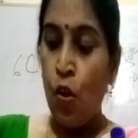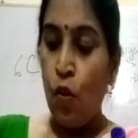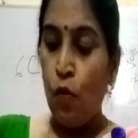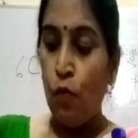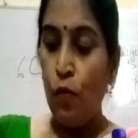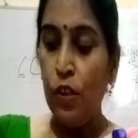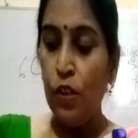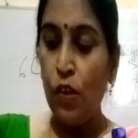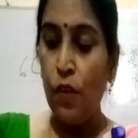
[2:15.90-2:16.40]

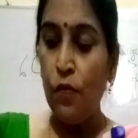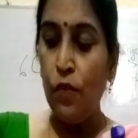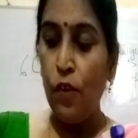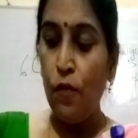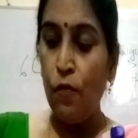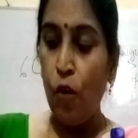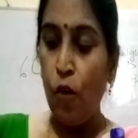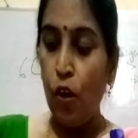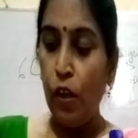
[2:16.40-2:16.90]
Which of the
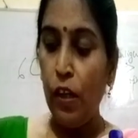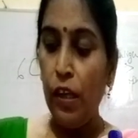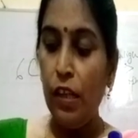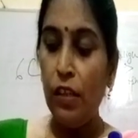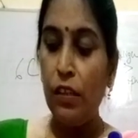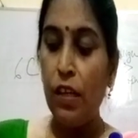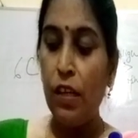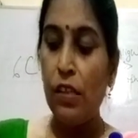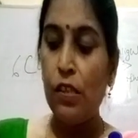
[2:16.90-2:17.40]

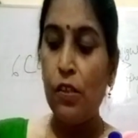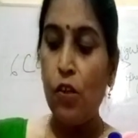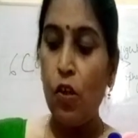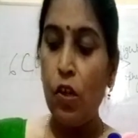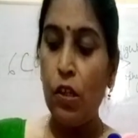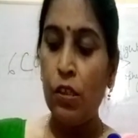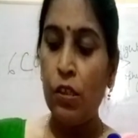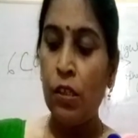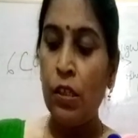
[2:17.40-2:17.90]
following does
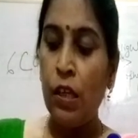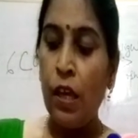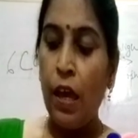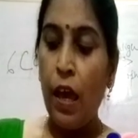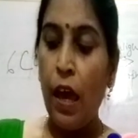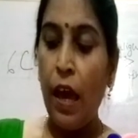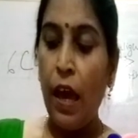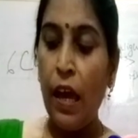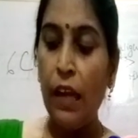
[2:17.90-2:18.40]
not
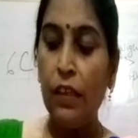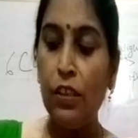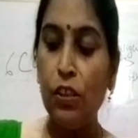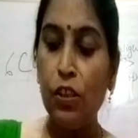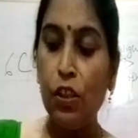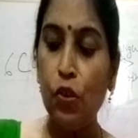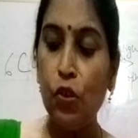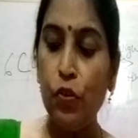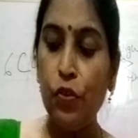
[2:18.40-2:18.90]
add
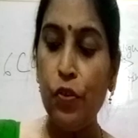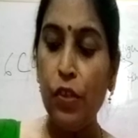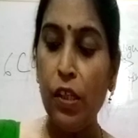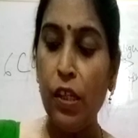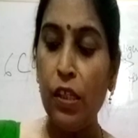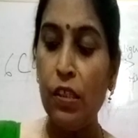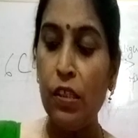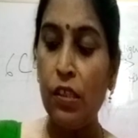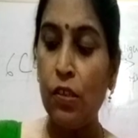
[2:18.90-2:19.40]

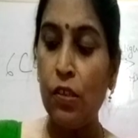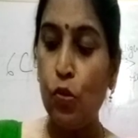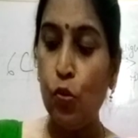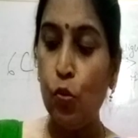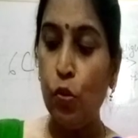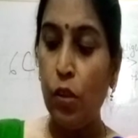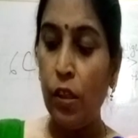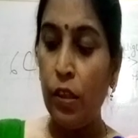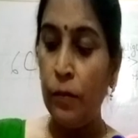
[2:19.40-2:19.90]
nutrients
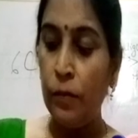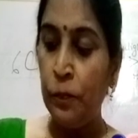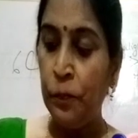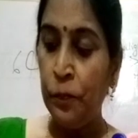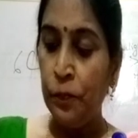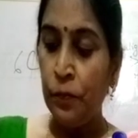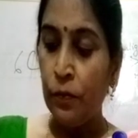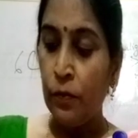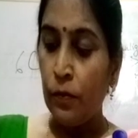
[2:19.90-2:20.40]
to the
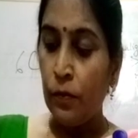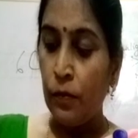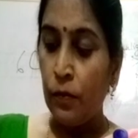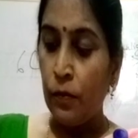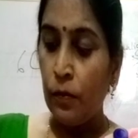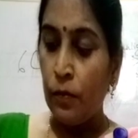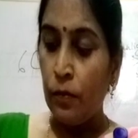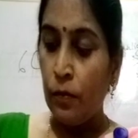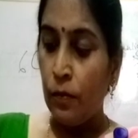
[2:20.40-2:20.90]

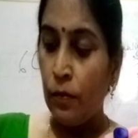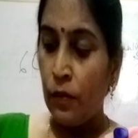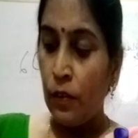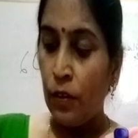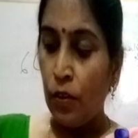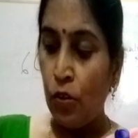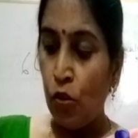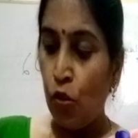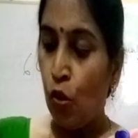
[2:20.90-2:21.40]

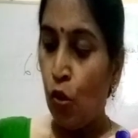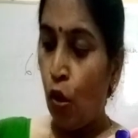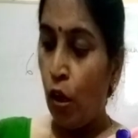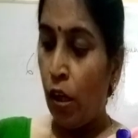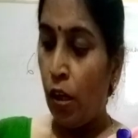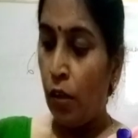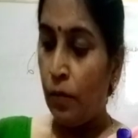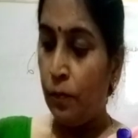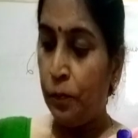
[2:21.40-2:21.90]

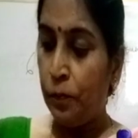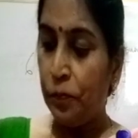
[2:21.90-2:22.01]
soil?